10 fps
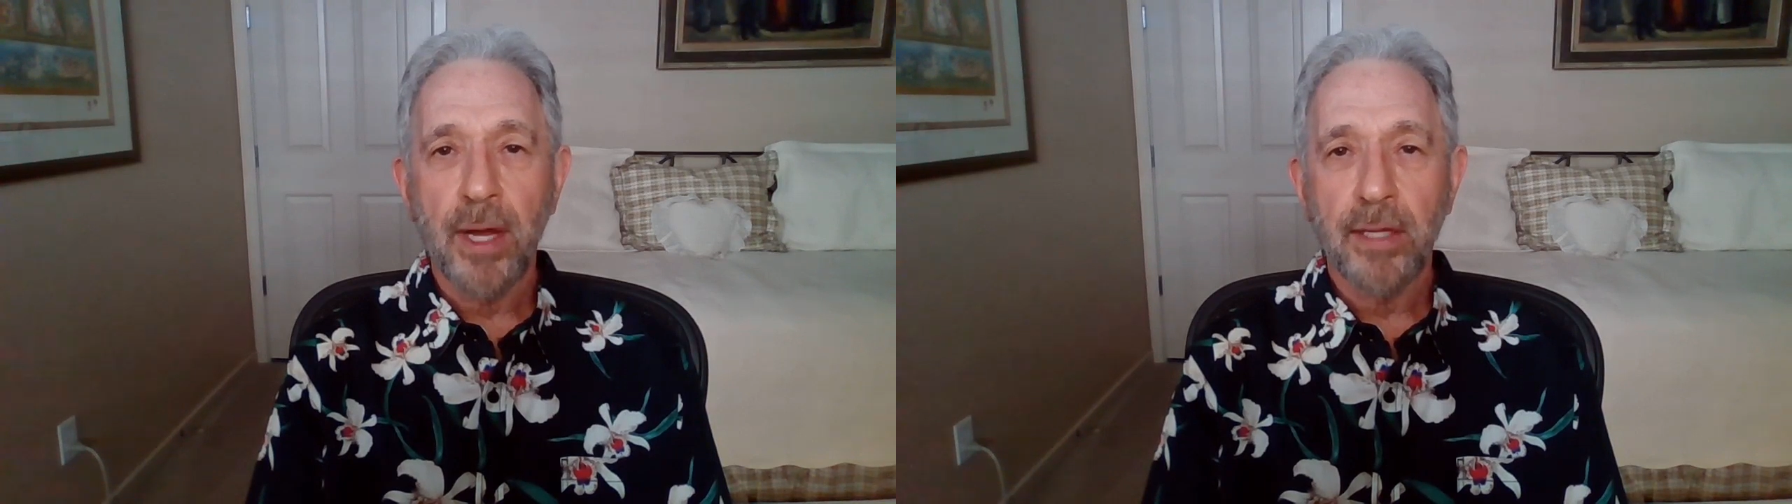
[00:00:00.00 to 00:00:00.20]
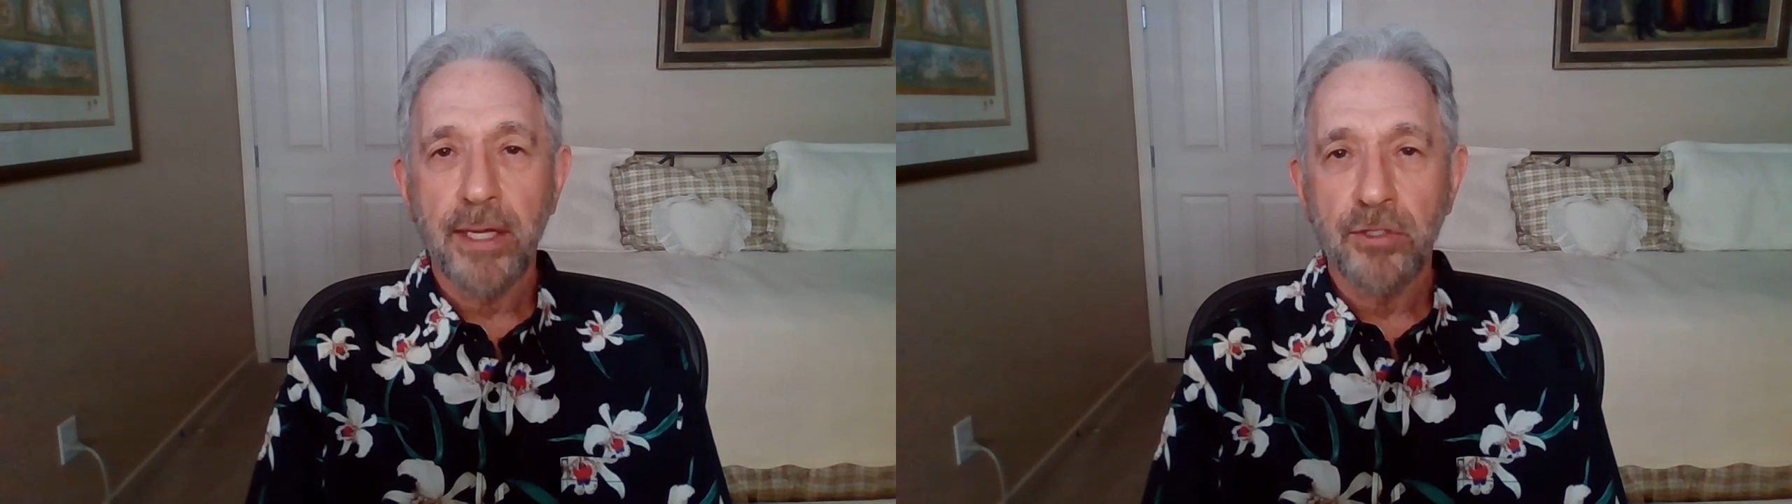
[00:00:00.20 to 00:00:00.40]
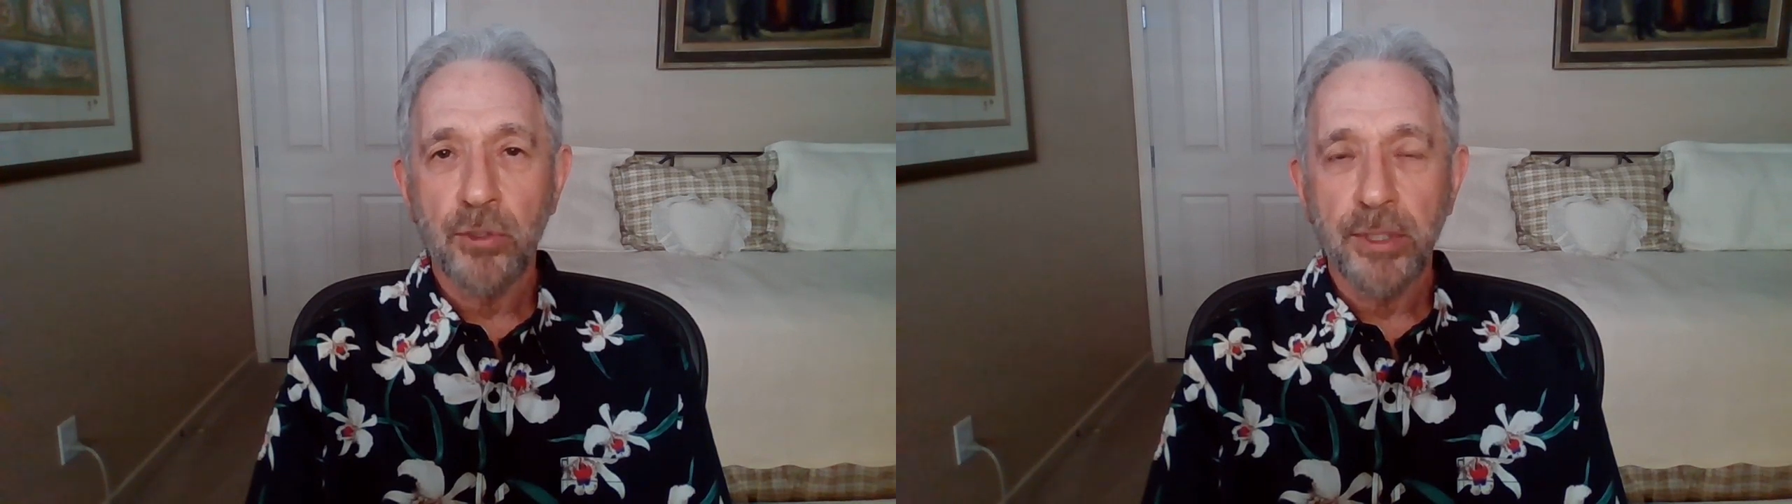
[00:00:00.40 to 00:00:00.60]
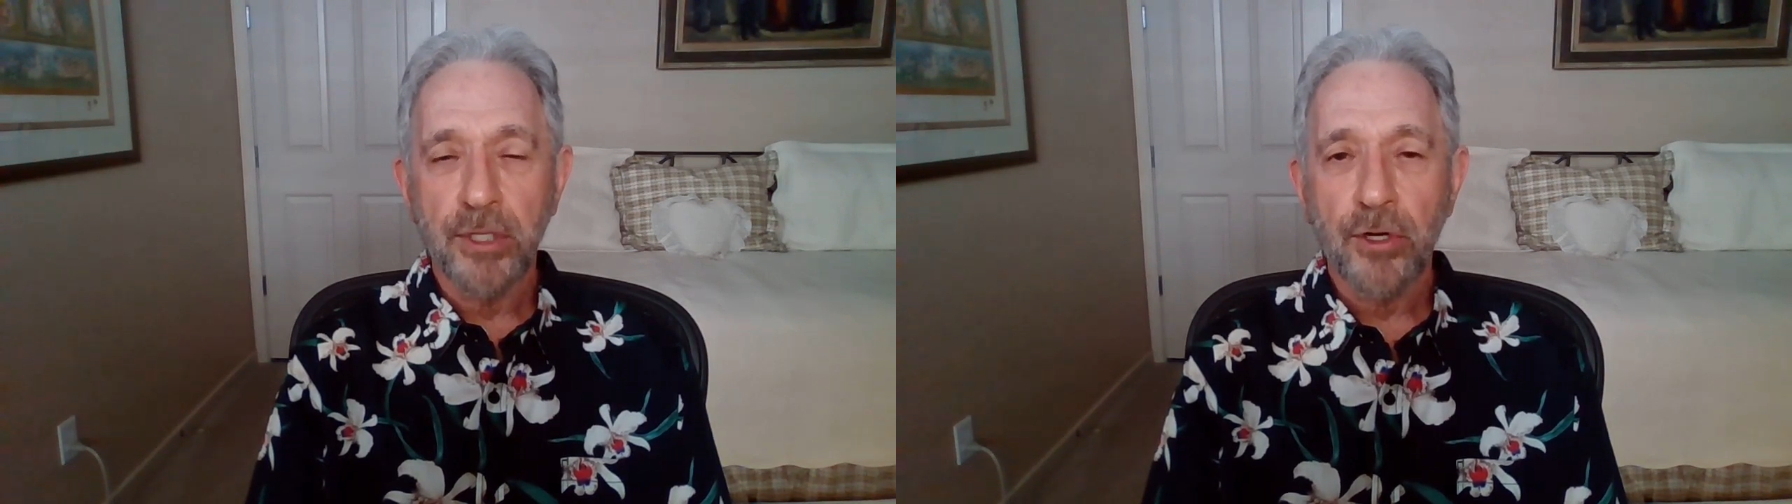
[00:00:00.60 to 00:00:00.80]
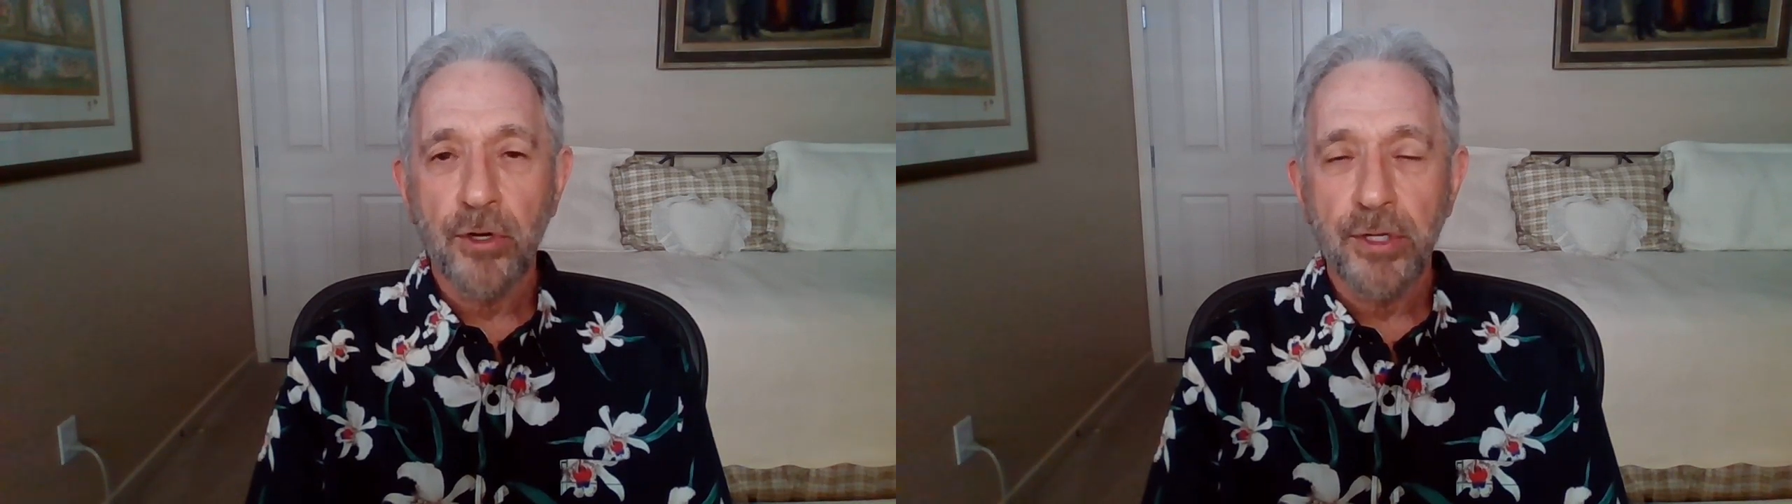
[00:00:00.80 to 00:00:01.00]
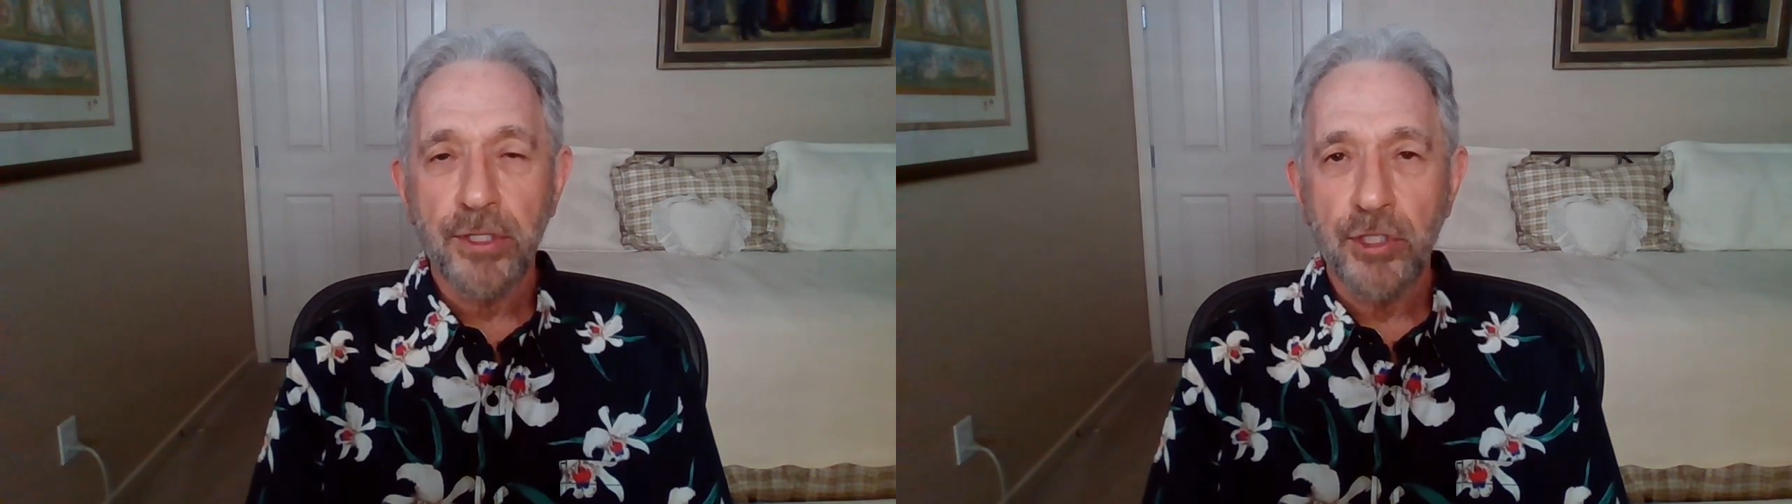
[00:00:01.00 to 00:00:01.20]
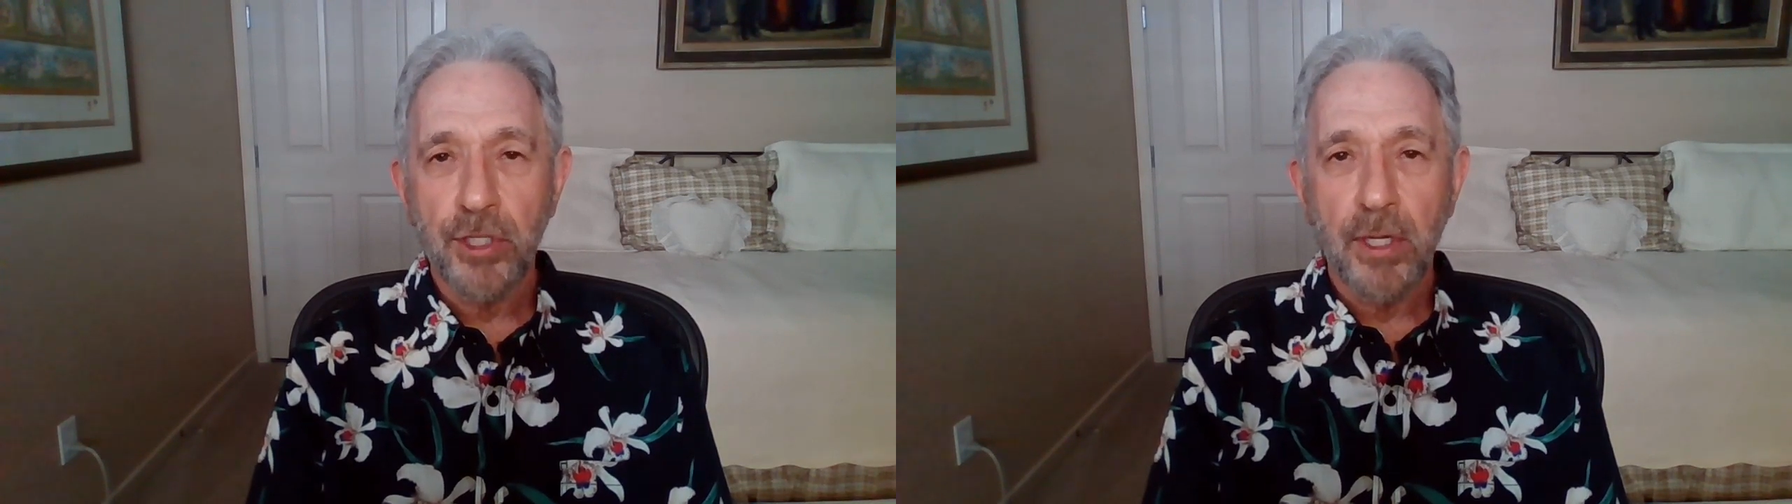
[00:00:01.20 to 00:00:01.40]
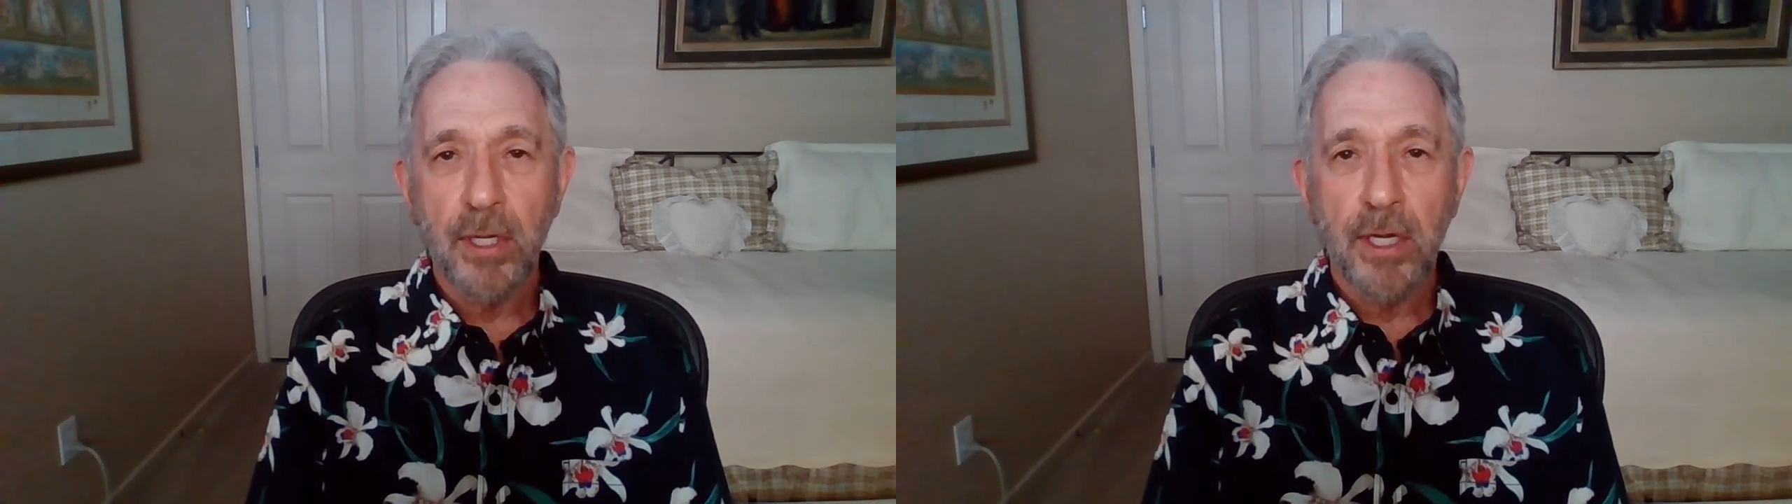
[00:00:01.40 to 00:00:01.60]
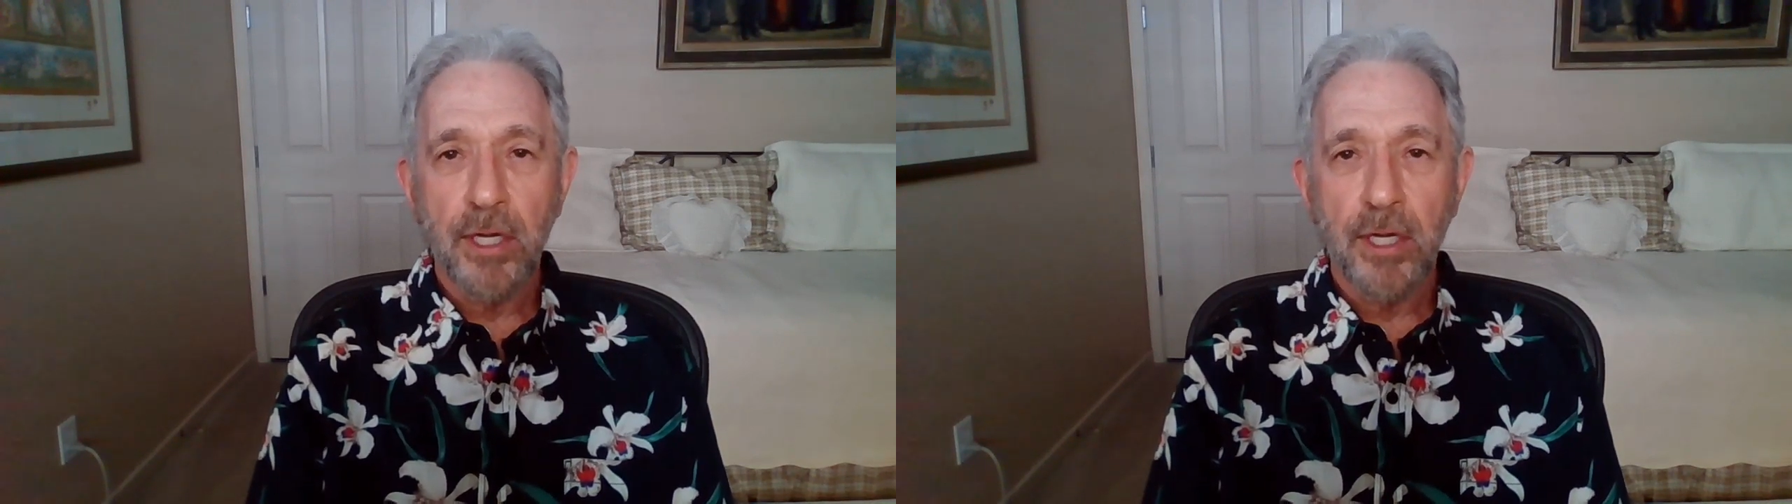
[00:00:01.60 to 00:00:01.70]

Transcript: I like to encourage